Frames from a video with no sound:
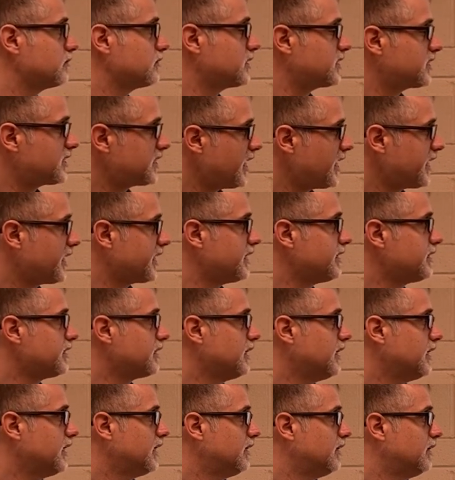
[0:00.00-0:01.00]
Second,
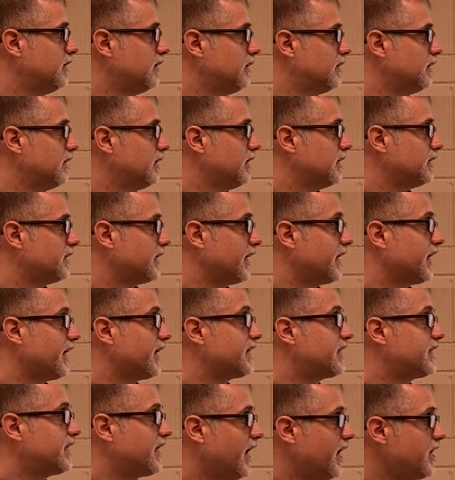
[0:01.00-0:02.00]
they
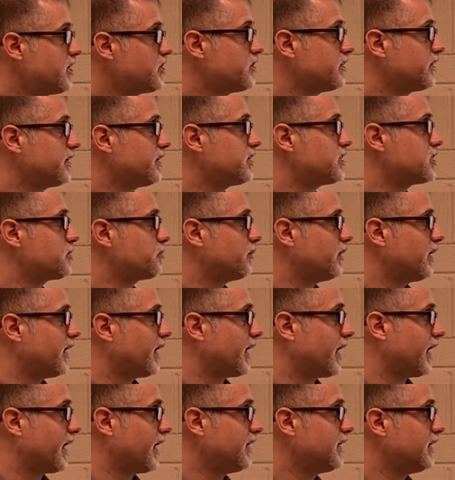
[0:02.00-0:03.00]
intentionally
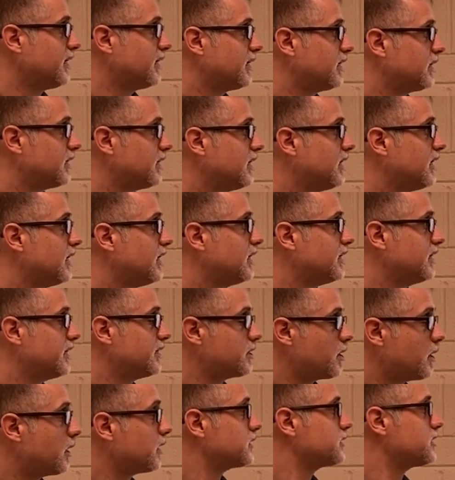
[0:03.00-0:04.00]
displayed,
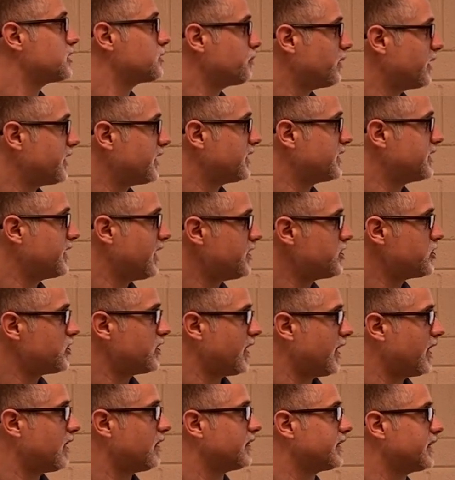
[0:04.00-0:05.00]
uh, displayed
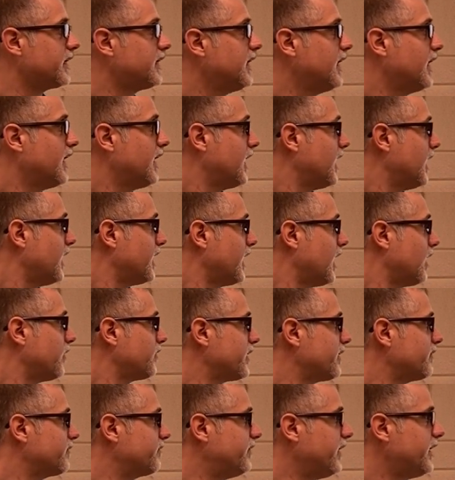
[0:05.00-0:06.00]
intentionality and how
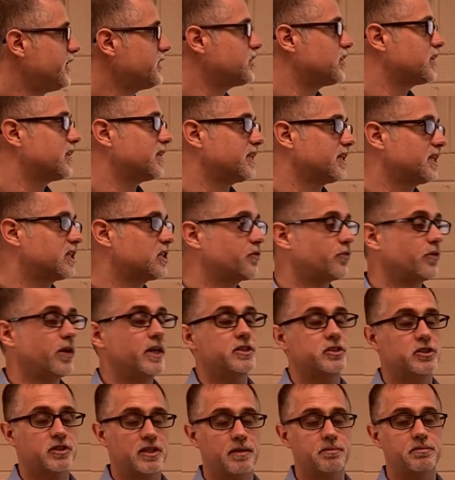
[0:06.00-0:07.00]
they invested in these
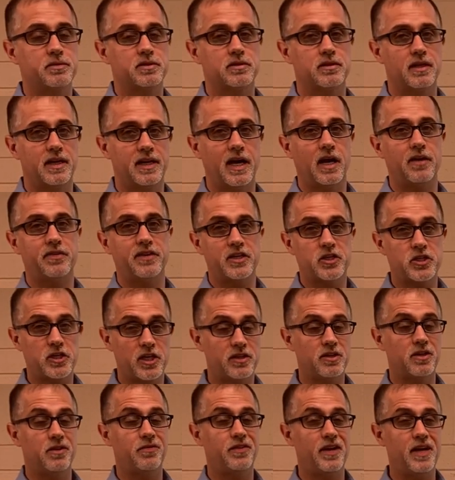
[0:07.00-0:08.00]
friendships and how they
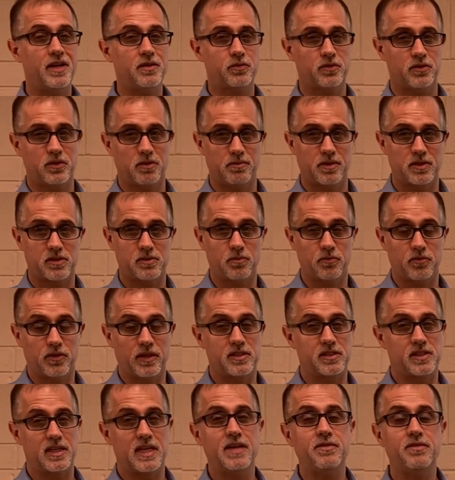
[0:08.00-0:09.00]
shared their faith with their Muslim
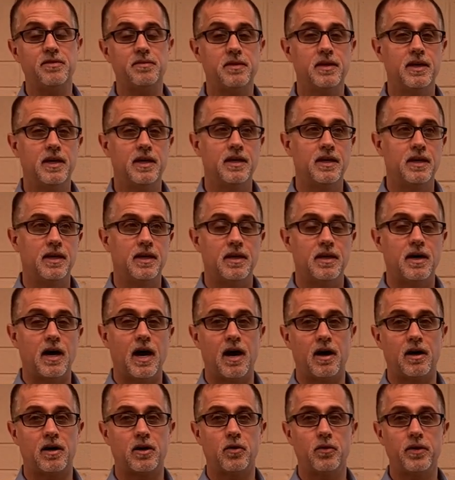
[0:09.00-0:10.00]
friends, even
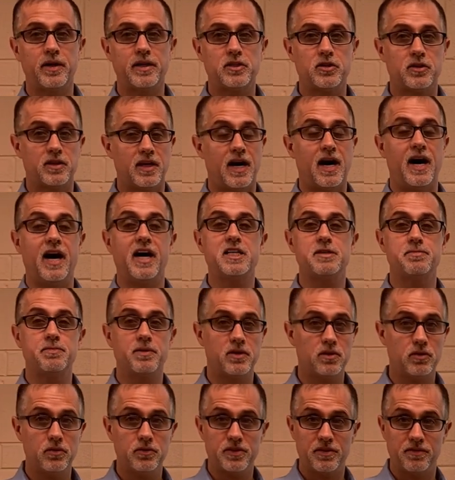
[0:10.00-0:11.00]
uh, going to the
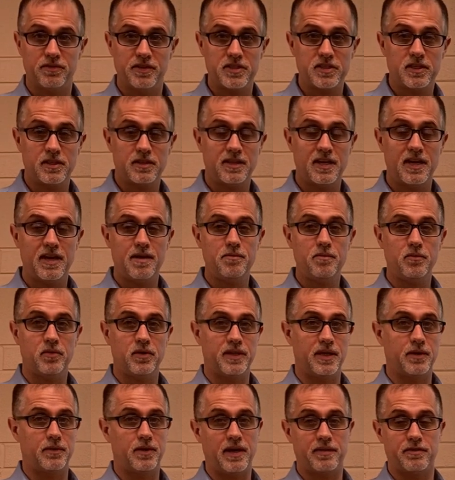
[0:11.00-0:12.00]
hospital to visit them
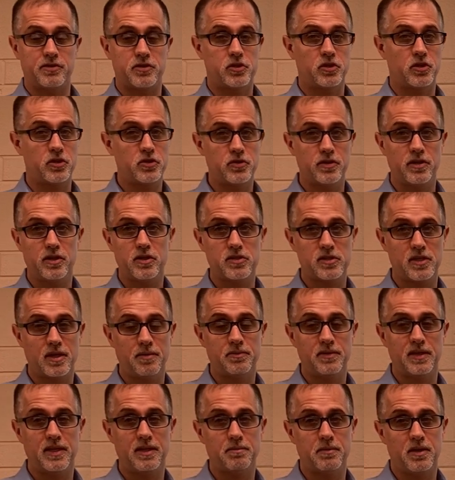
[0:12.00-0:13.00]
when they would have a surgery or
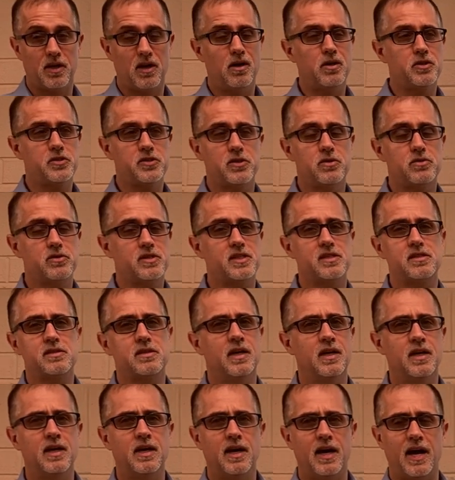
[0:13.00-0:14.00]
something, but also just
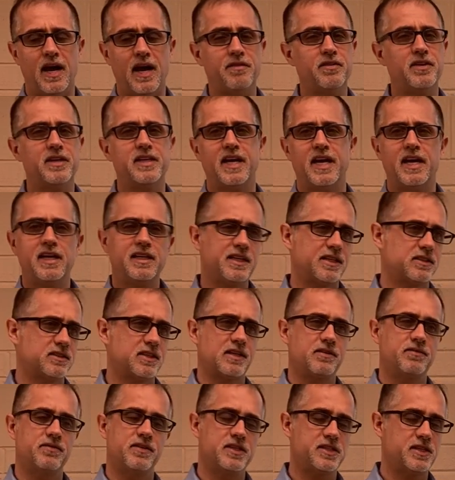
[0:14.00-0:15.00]
everyday things
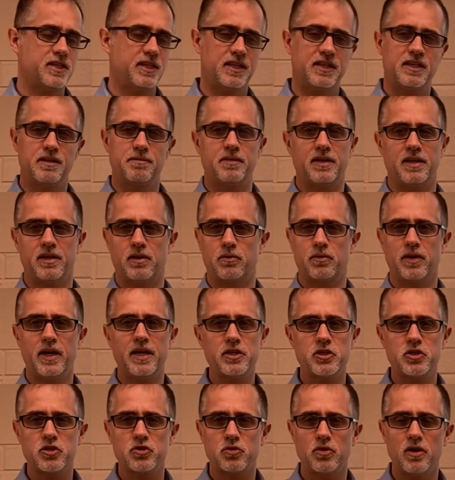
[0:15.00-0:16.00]
like visiting them in a
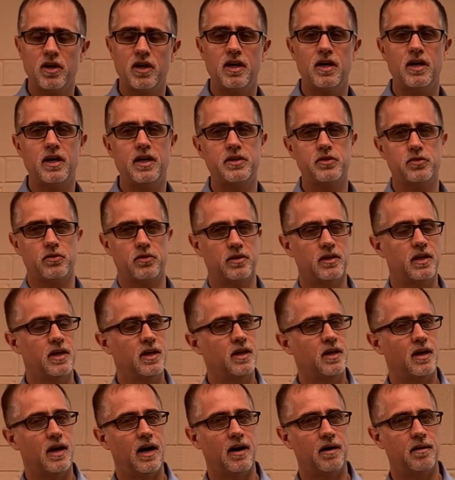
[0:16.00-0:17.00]
restaurant or
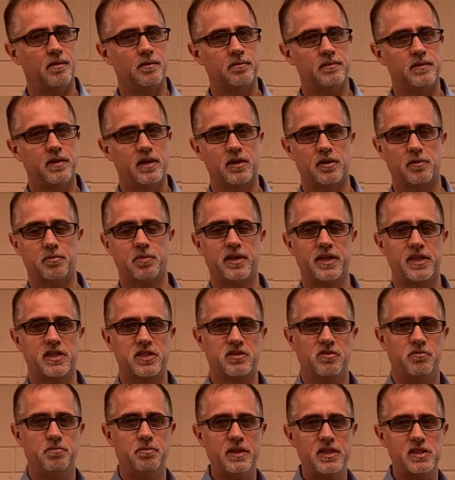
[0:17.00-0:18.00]
um, their
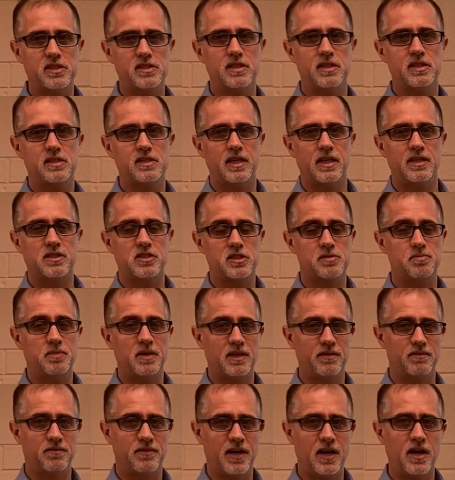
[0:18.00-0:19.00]
place of business and just
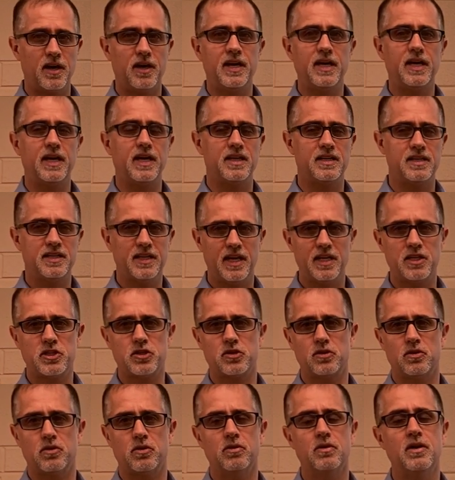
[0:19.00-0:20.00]
being very
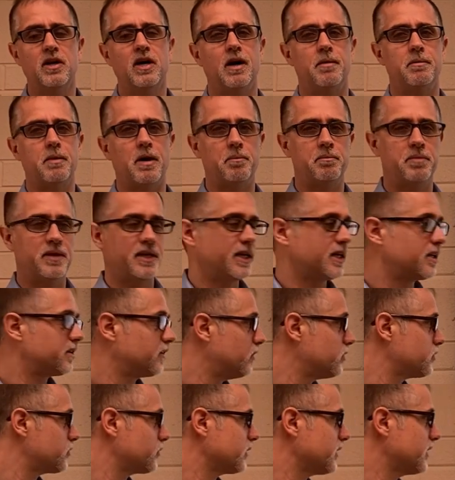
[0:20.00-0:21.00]
intentional about being in
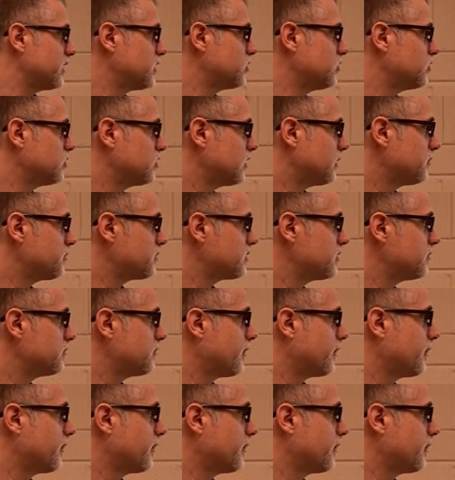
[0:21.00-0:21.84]
those relationships.